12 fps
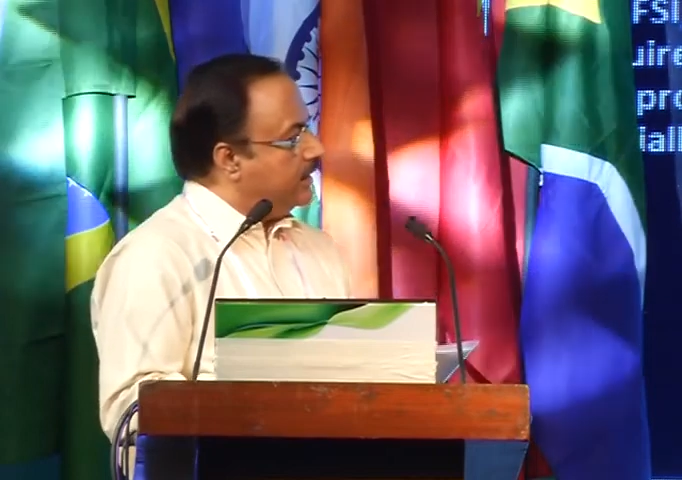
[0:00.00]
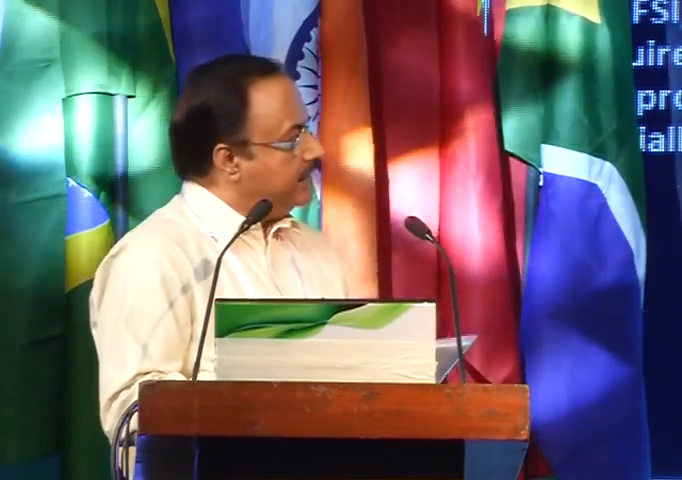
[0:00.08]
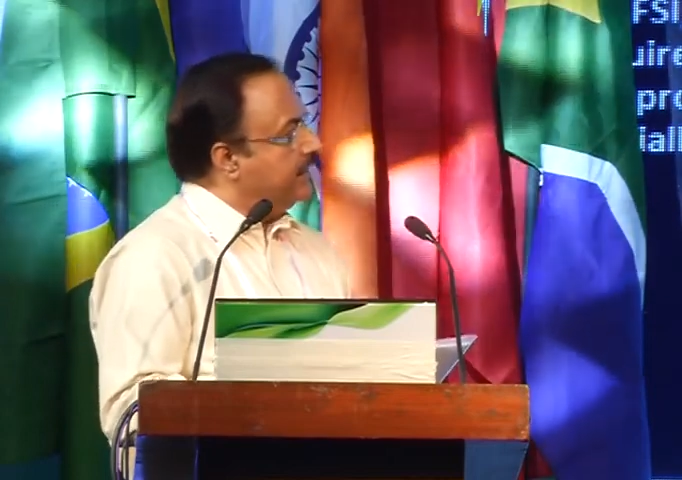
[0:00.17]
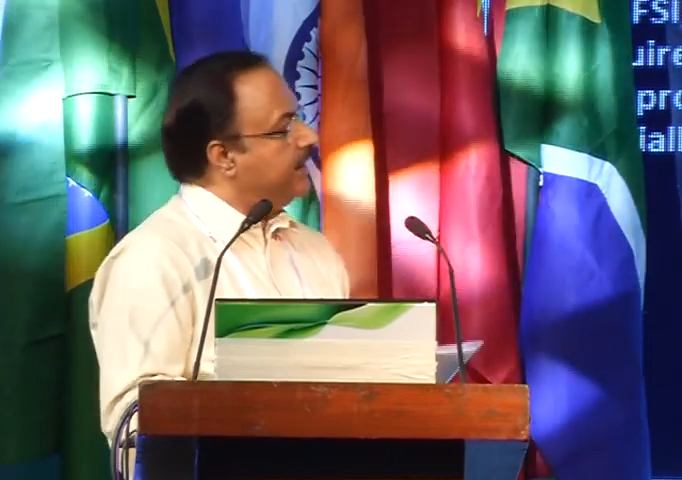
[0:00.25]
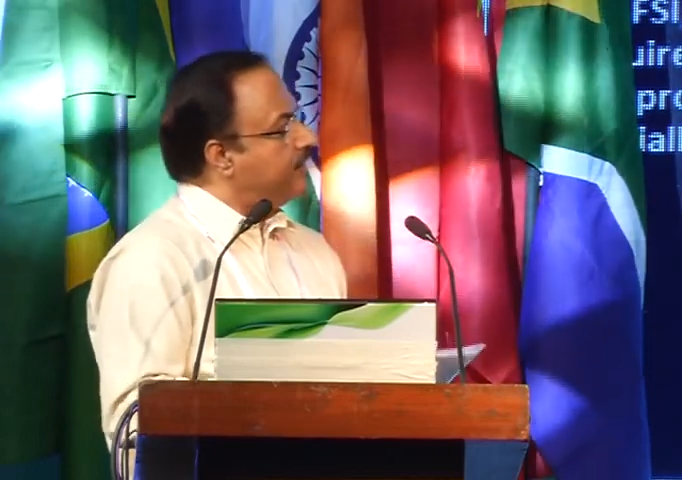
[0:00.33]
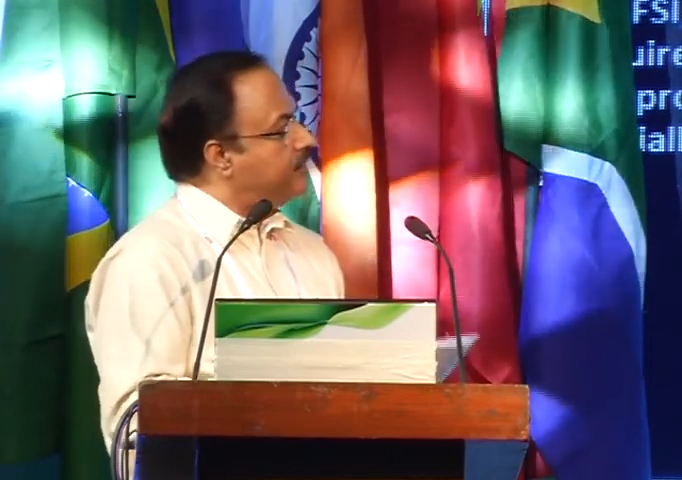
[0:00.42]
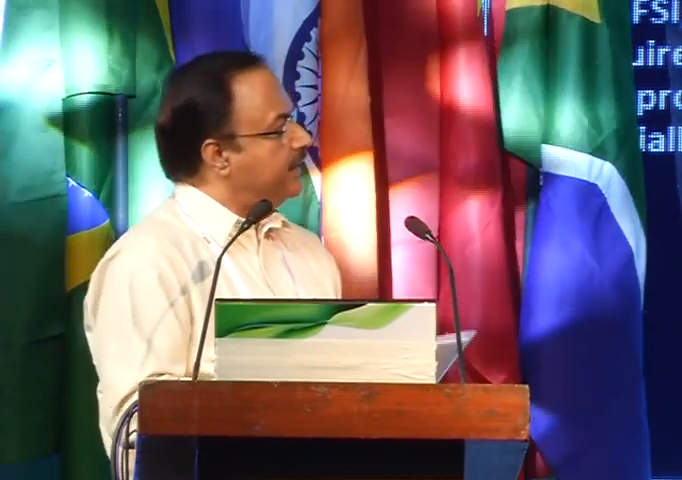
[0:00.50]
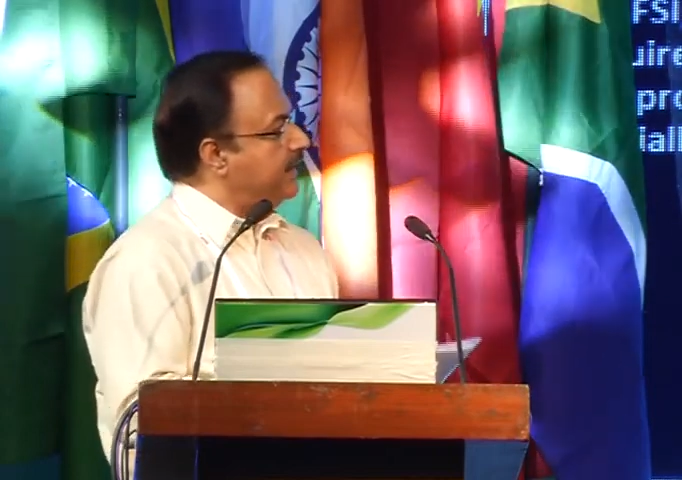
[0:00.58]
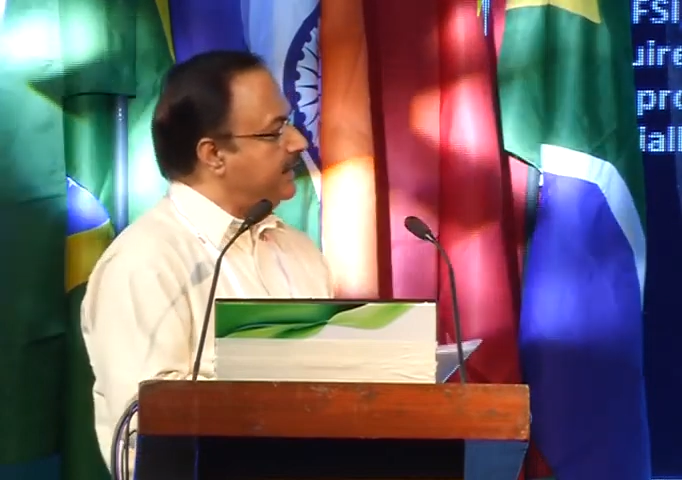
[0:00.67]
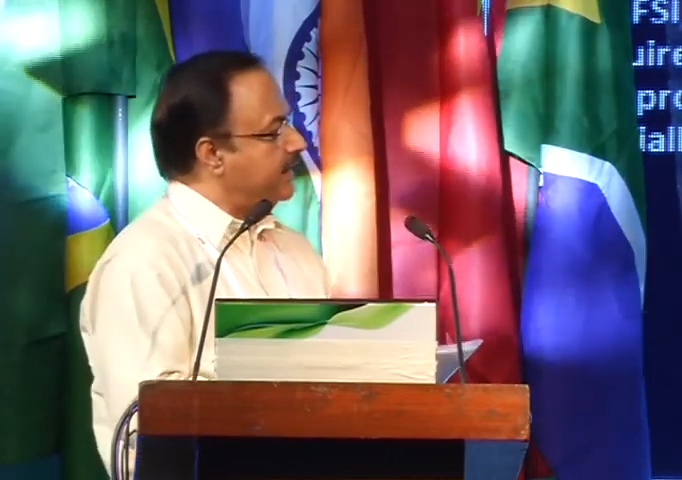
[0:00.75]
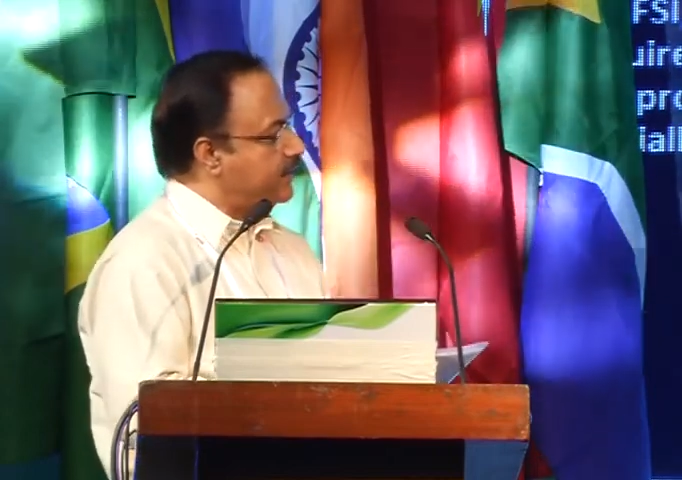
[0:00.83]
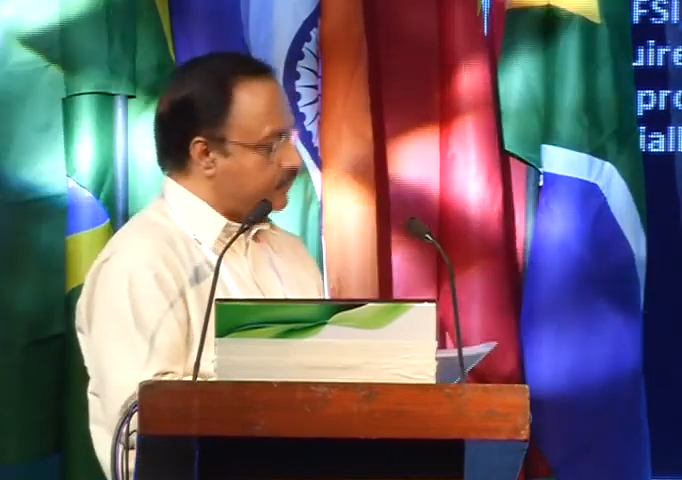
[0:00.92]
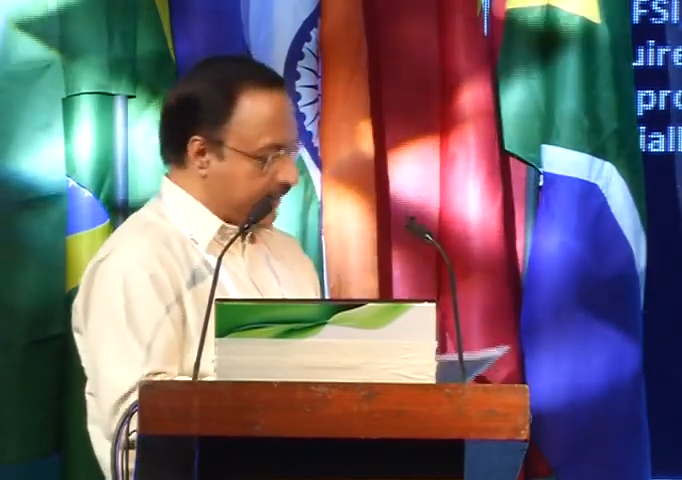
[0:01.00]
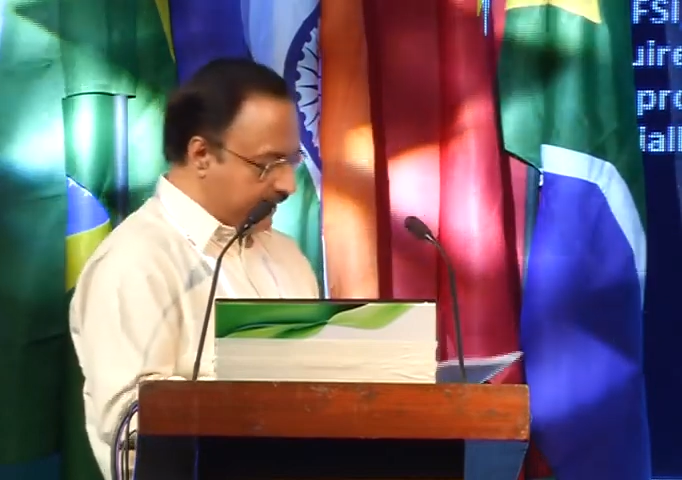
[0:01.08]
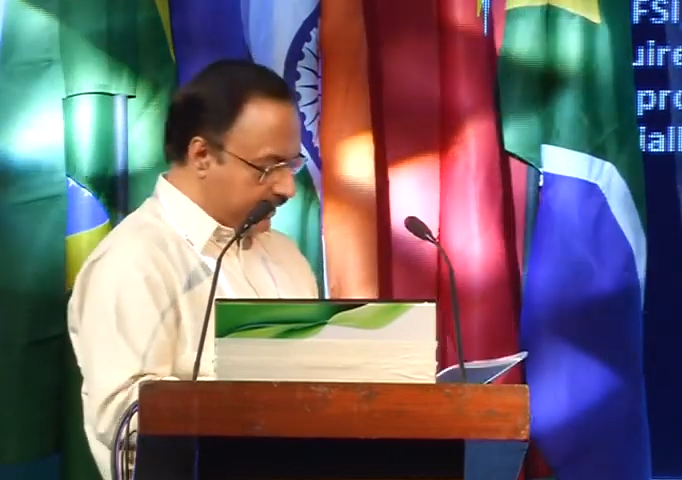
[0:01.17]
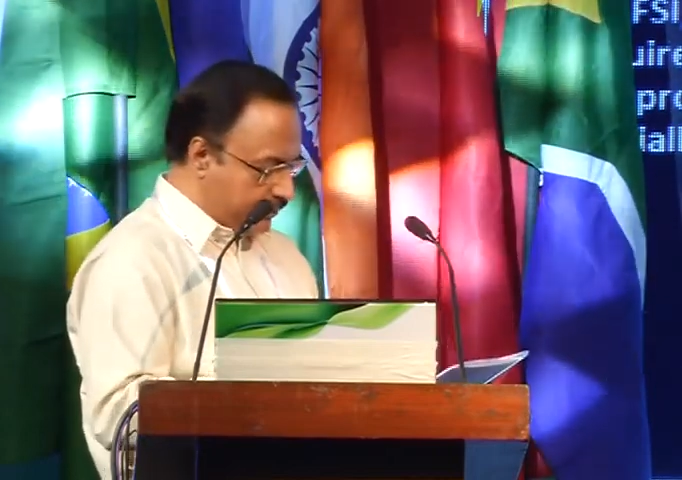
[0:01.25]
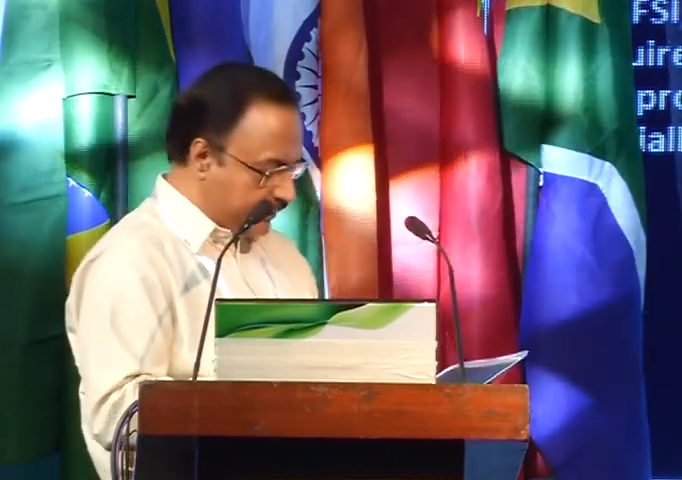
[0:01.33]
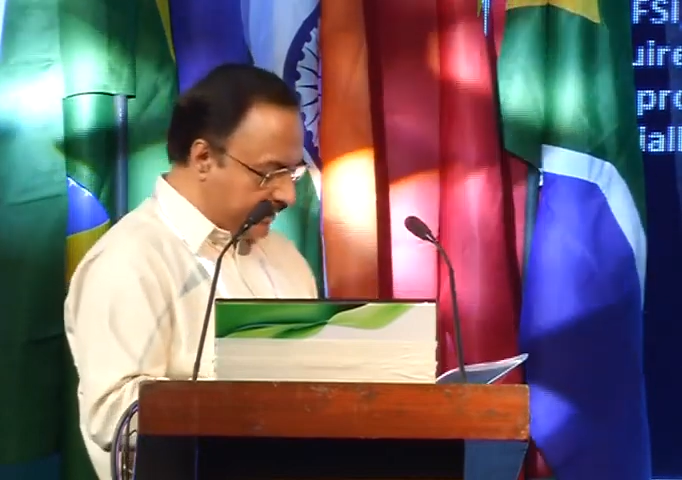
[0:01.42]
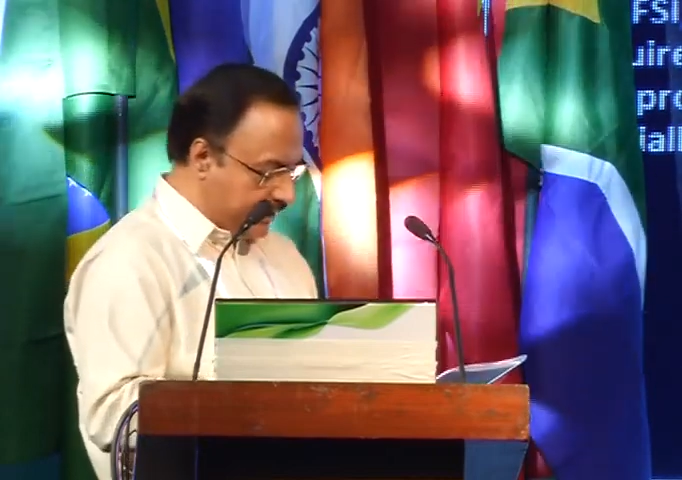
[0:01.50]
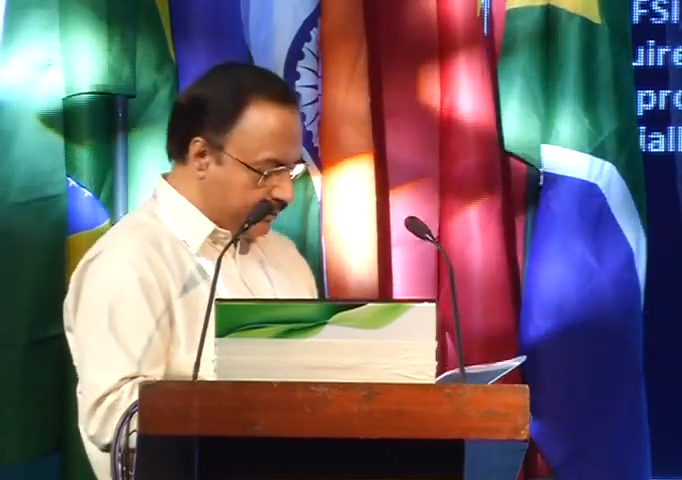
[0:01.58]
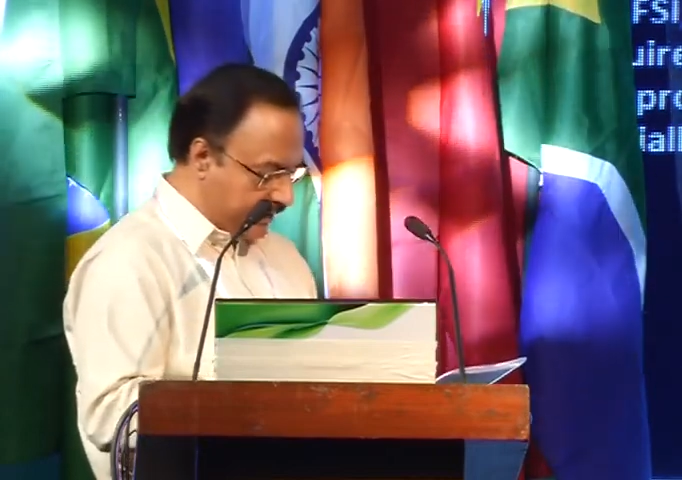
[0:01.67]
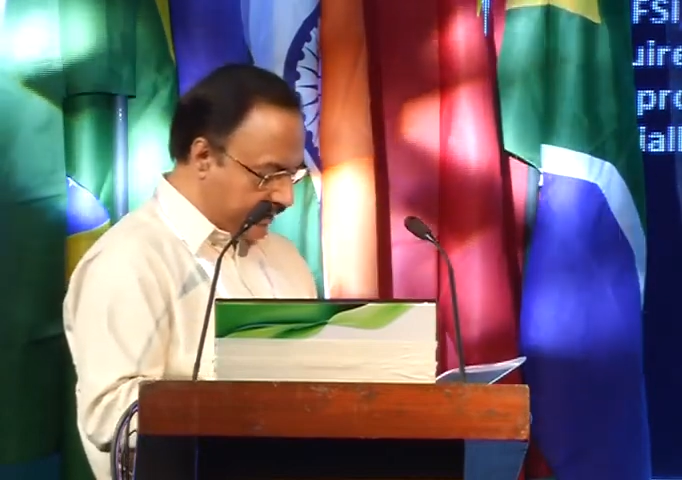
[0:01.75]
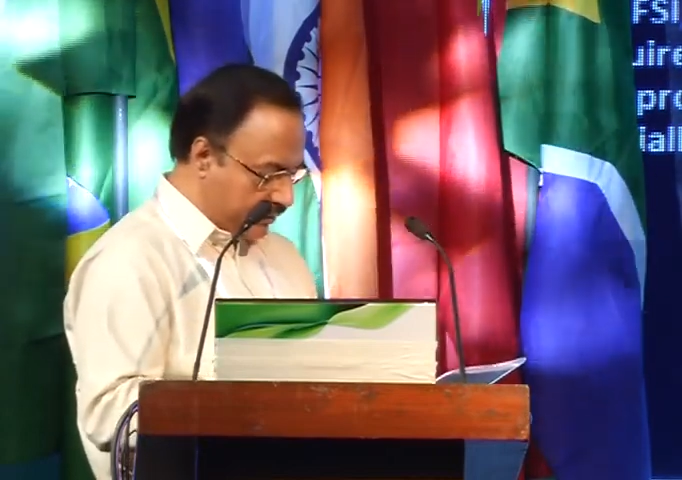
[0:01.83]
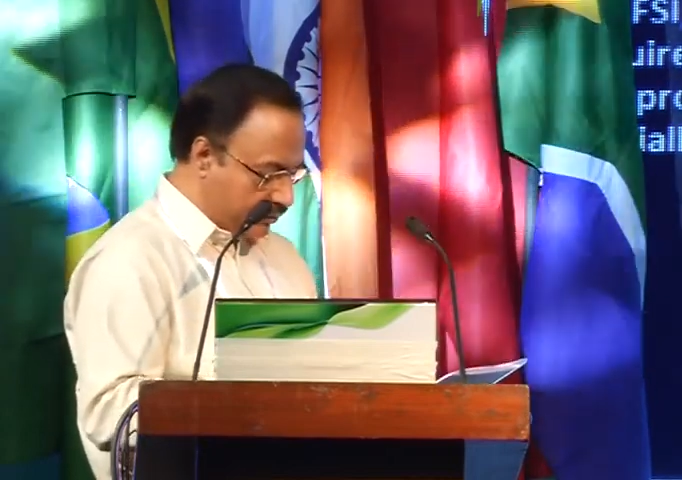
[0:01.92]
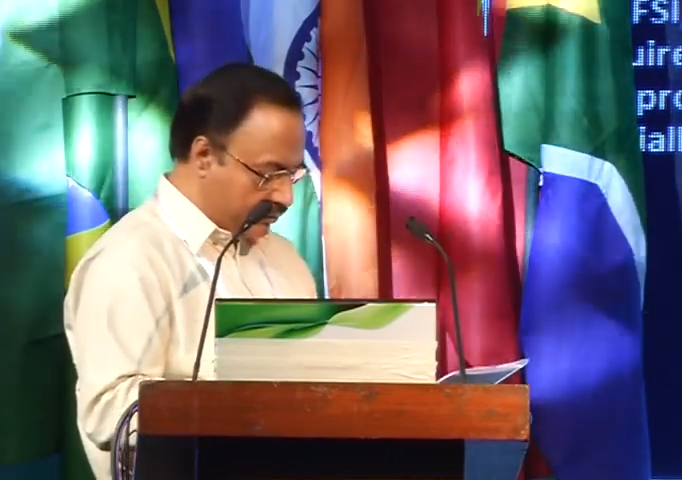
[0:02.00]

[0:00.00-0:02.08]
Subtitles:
in urban areas by 2020.